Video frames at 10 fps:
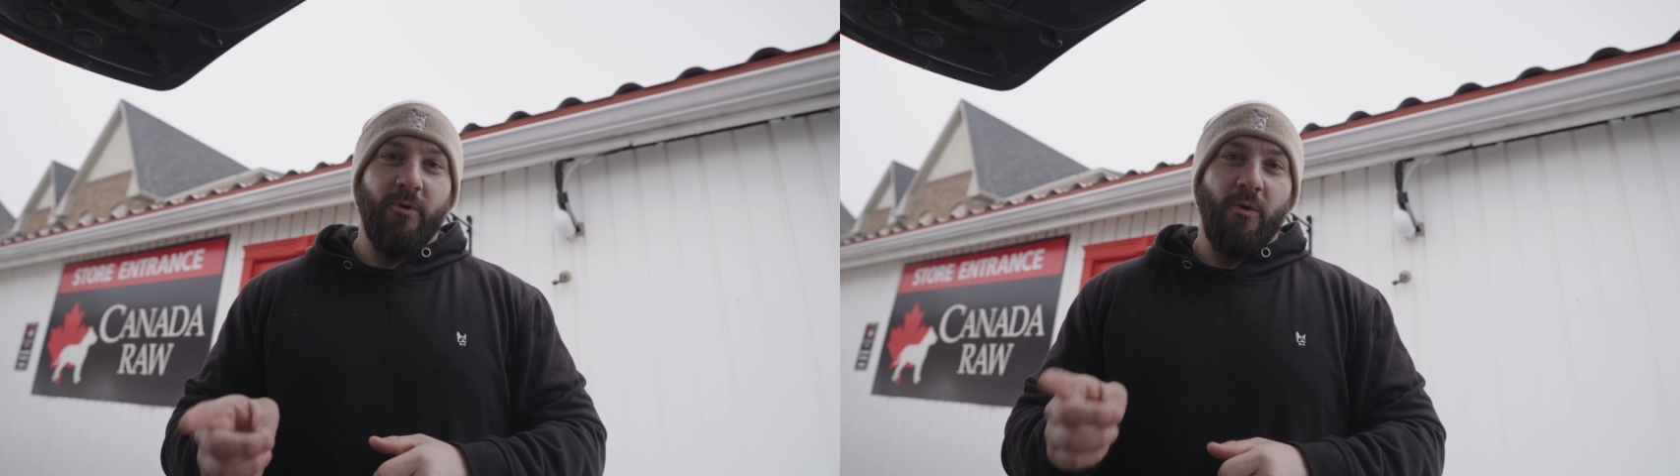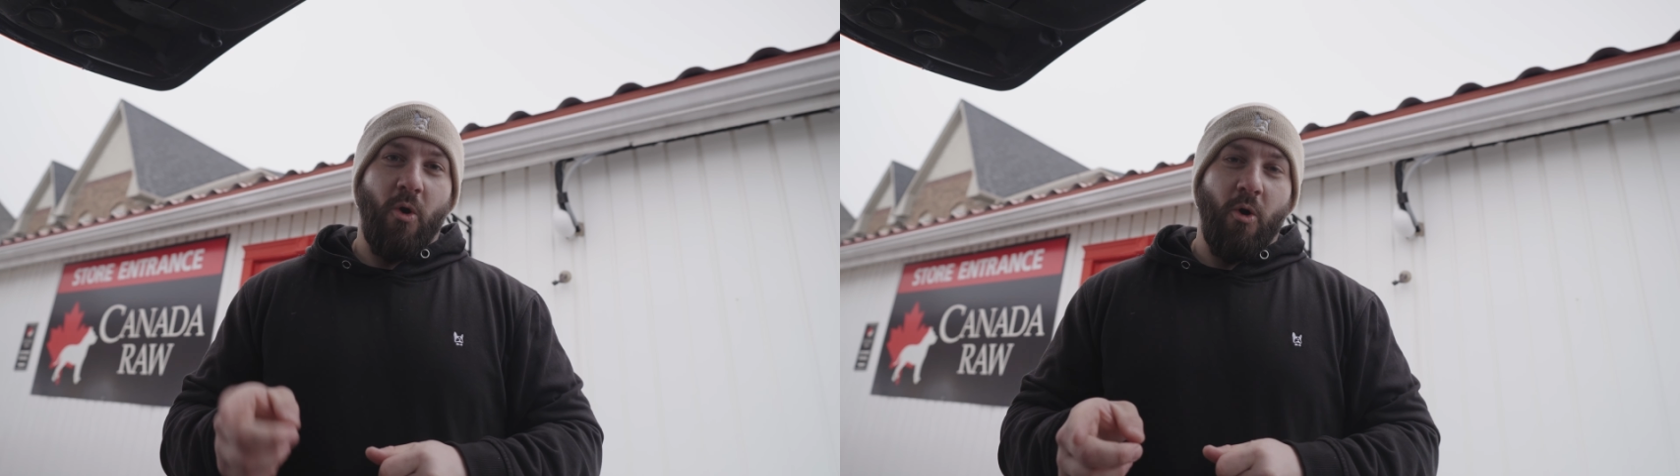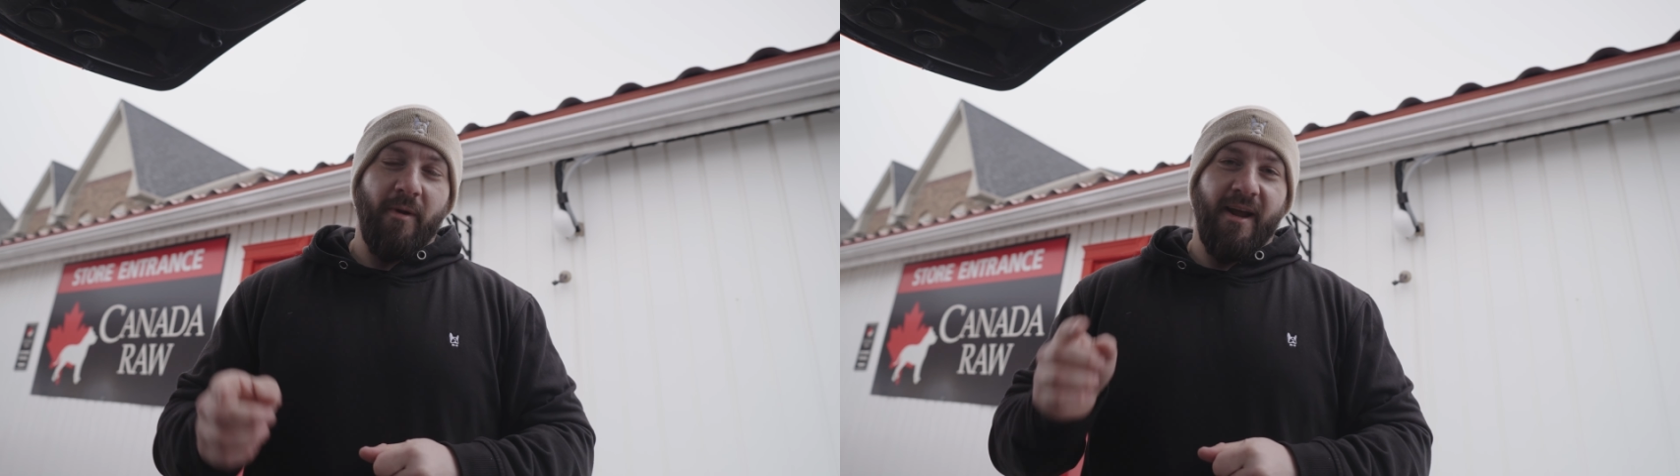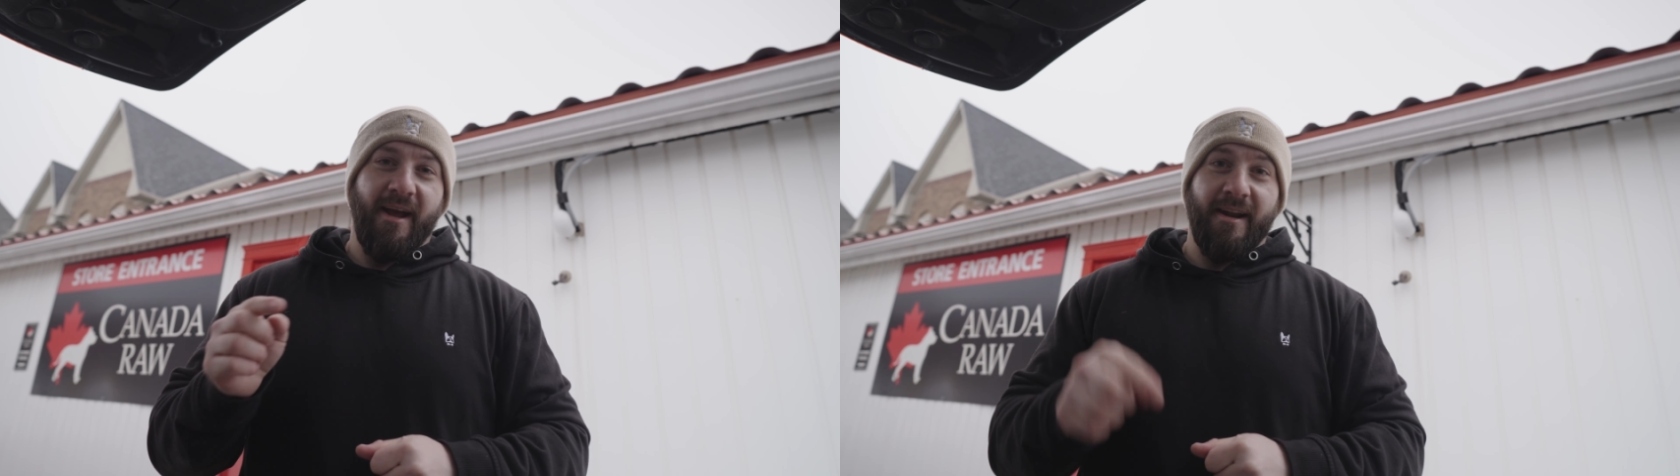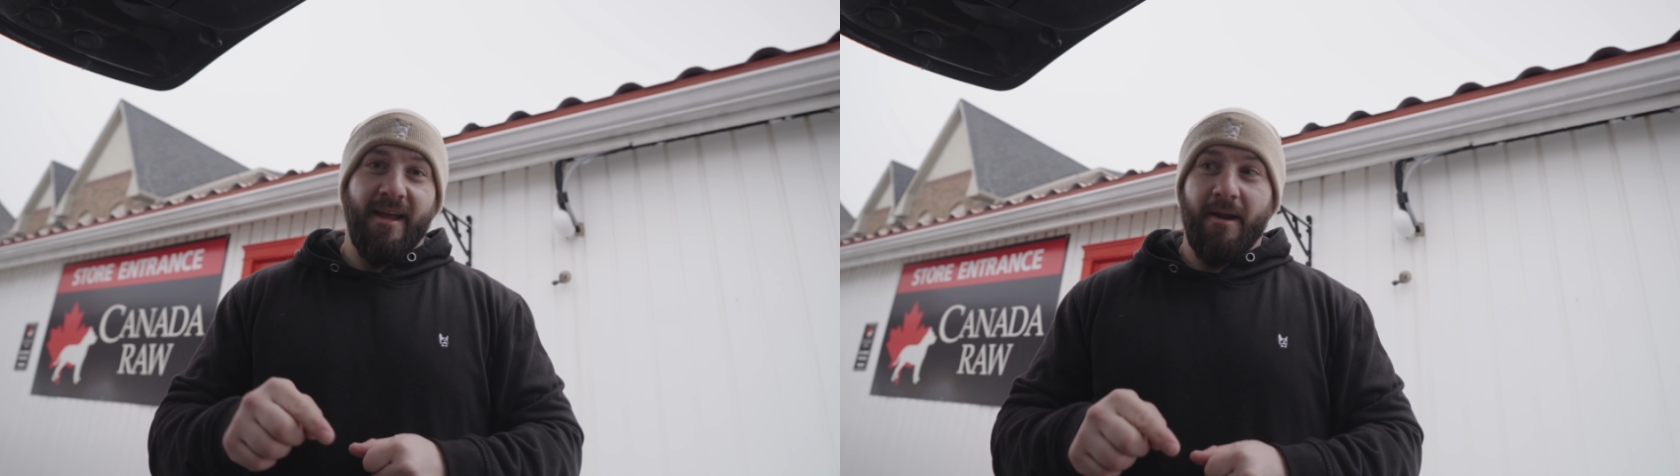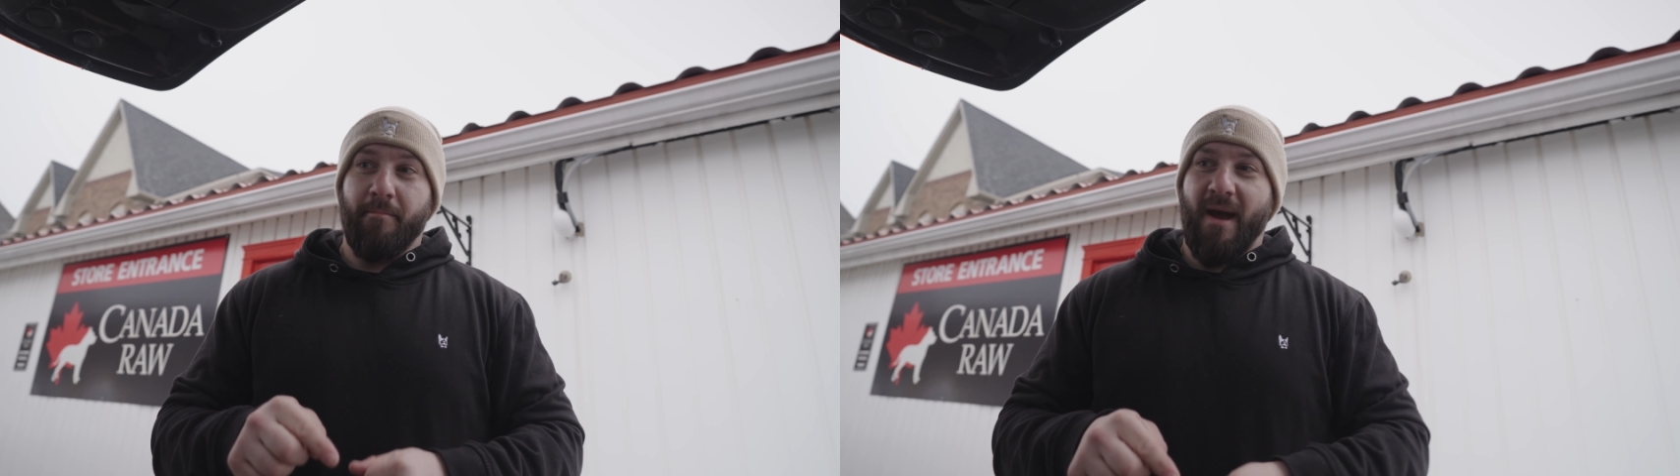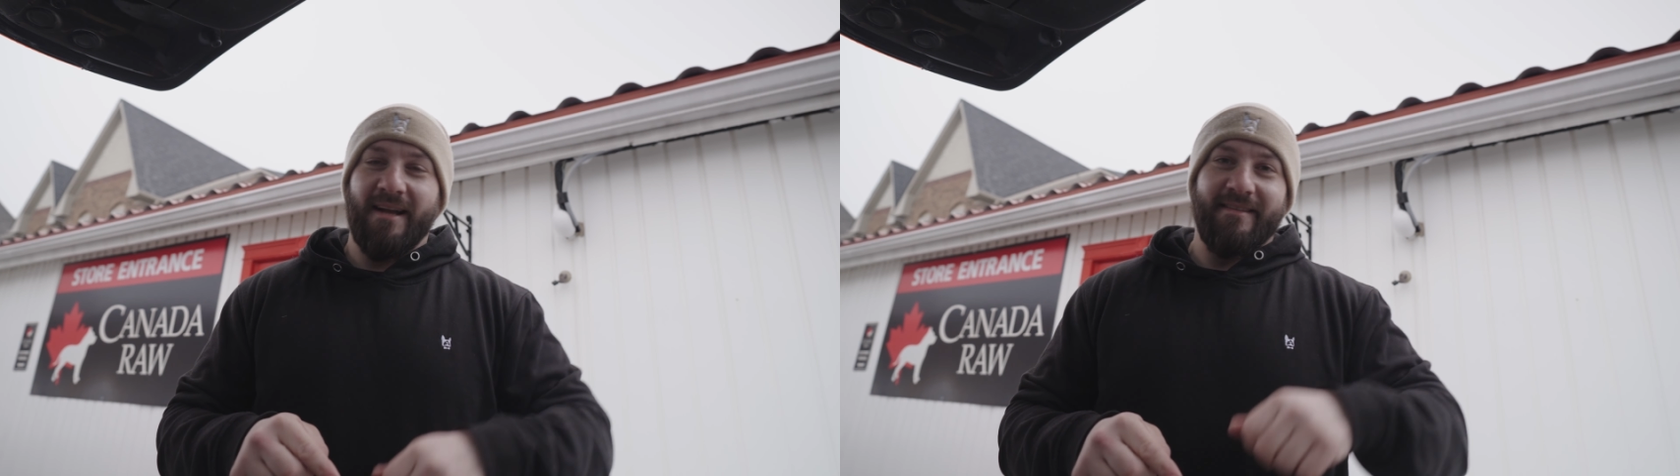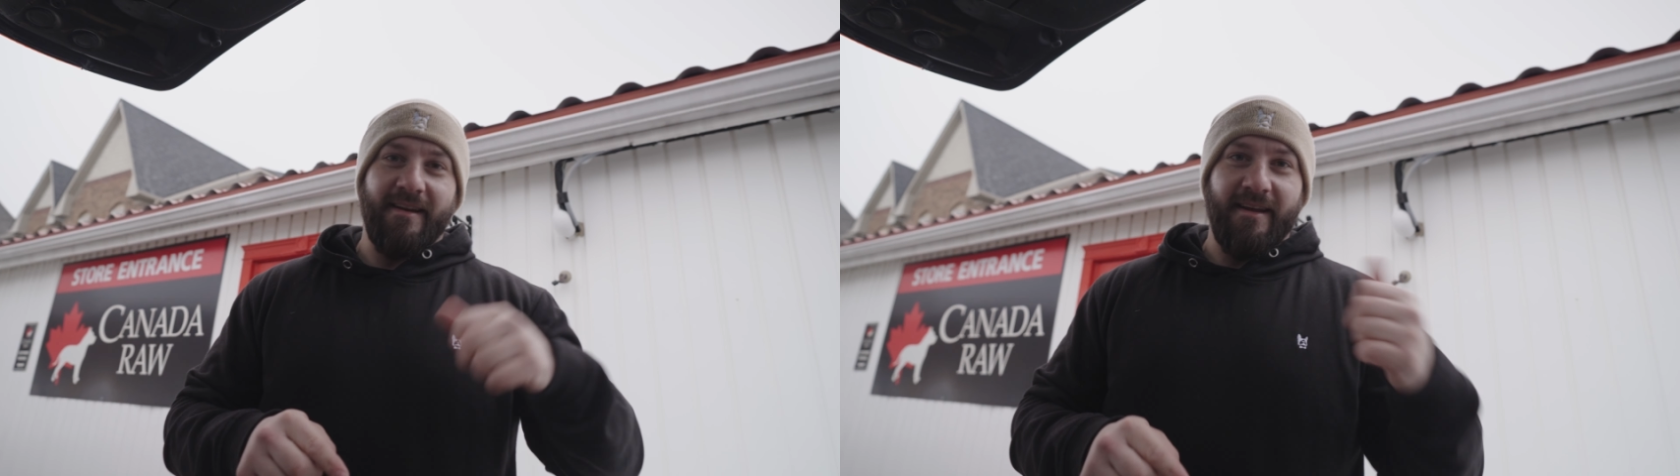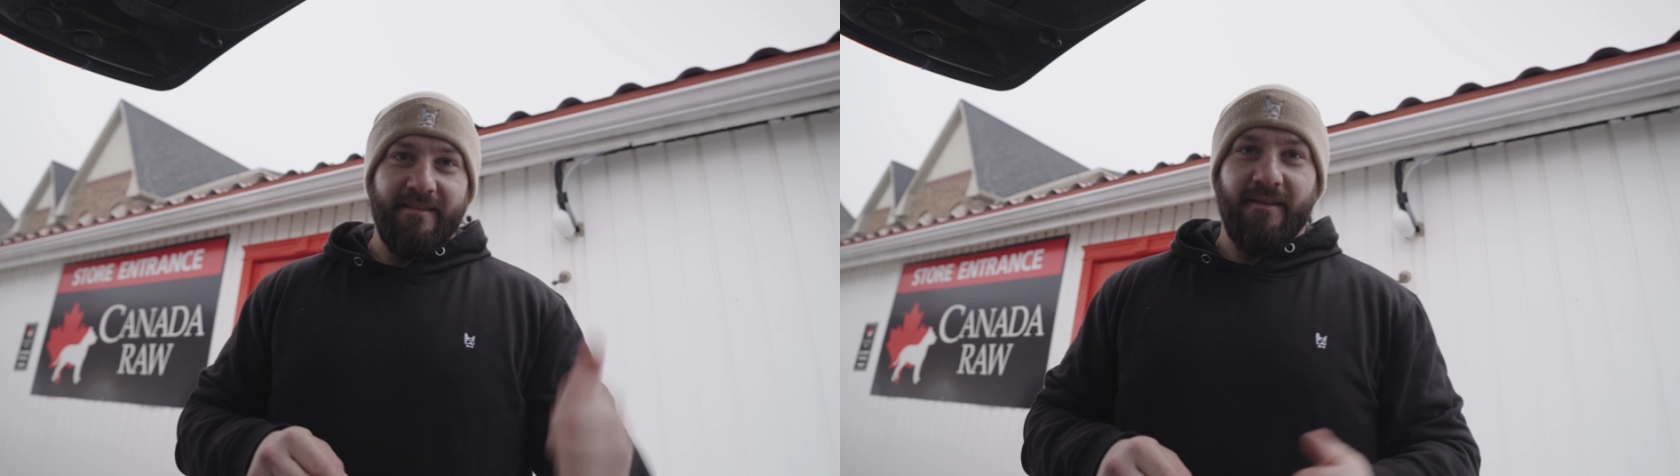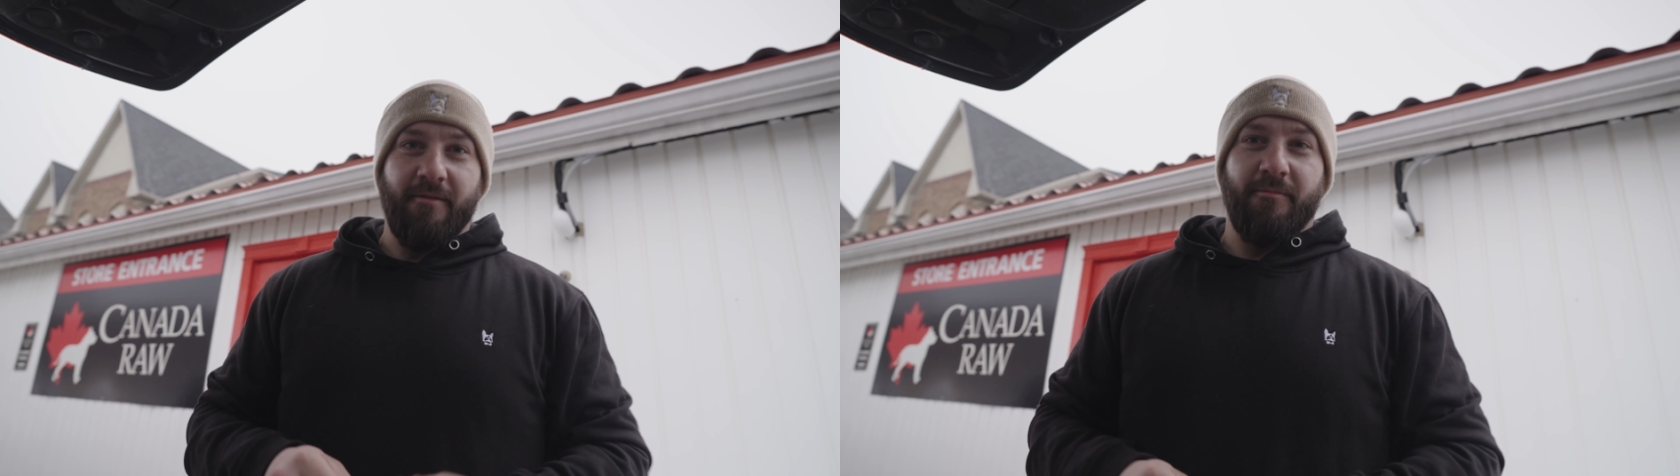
home and I gotta get it packed and into the